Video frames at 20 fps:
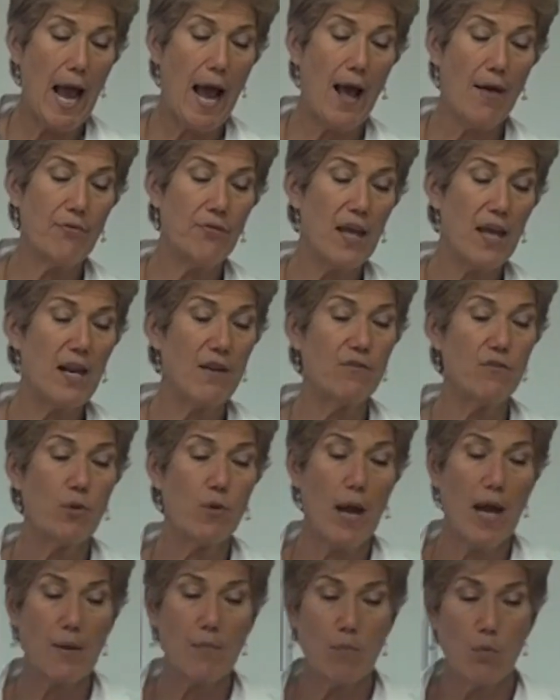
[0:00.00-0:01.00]
And then if
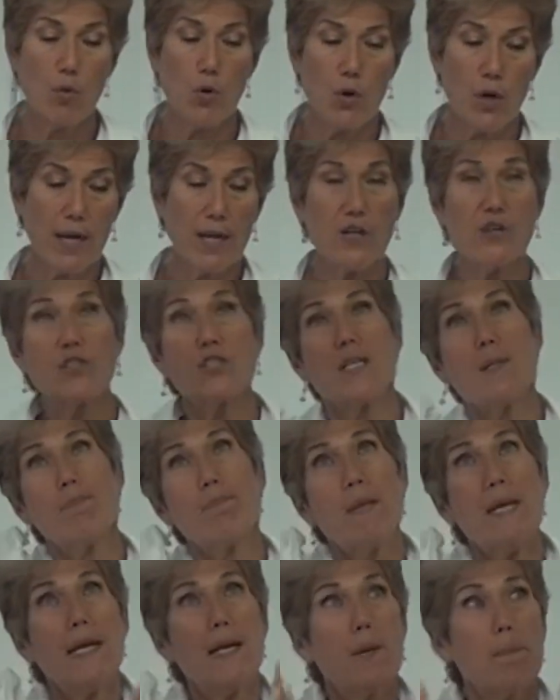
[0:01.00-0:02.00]
you add more energy,
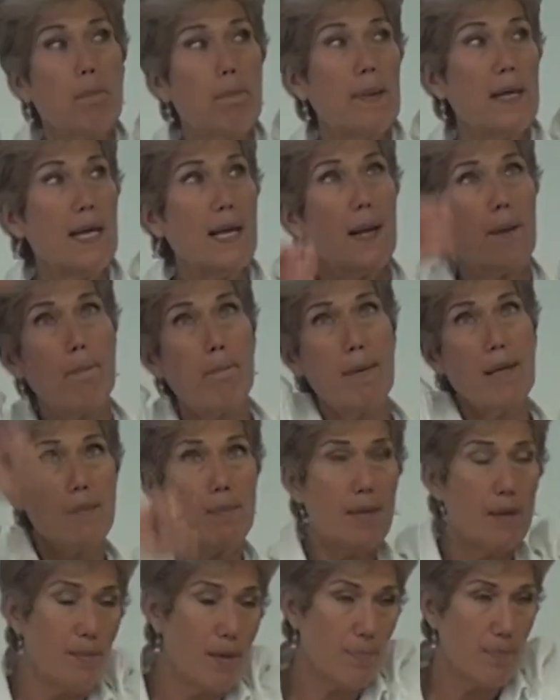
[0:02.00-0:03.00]
bing, bing, bing,
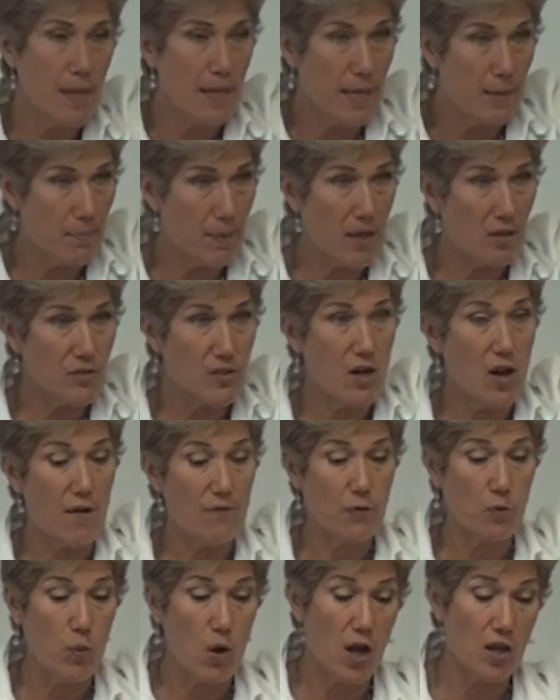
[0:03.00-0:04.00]
bing, bing, bing, bouncing
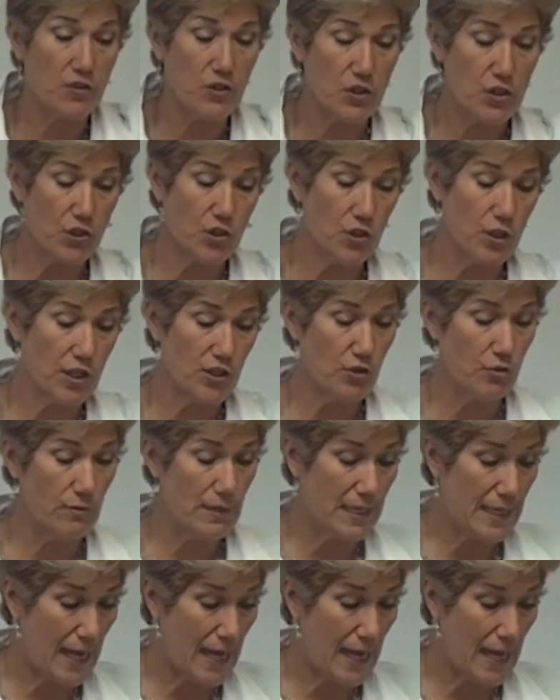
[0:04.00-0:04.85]
off the walls, and you turn into a